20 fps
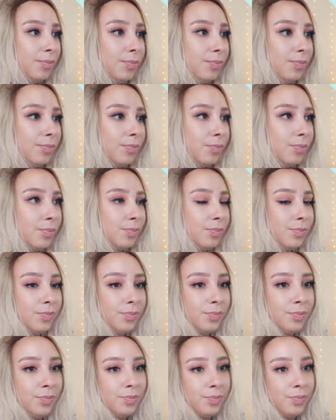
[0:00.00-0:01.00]

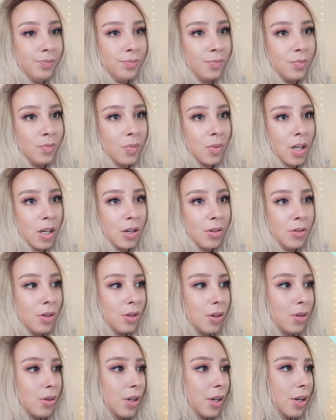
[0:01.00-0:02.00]
Hmm. I don't
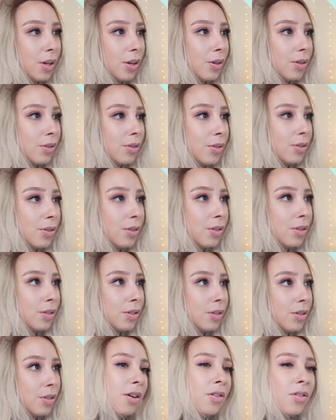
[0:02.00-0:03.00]
know though.
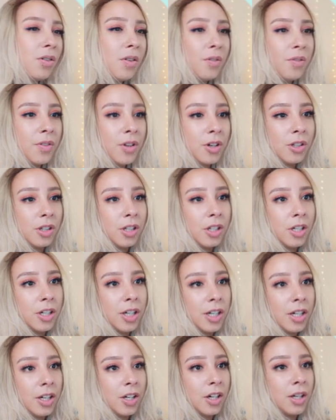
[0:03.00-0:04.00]
I don't know if they're
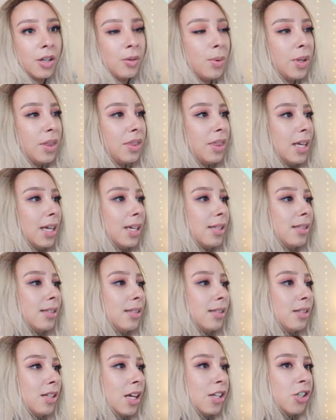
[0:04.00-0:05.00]
looking good with
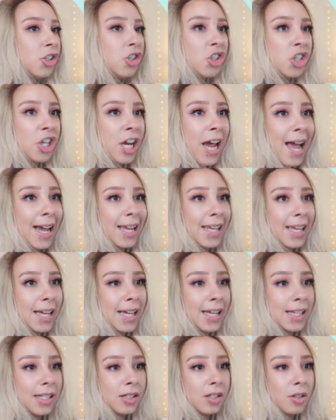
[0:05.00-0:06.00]
this
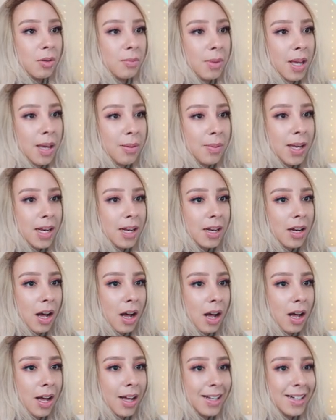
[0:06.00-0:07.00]
jacket, so maybe
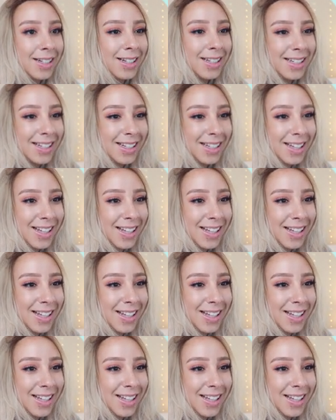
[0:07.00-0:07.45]
not.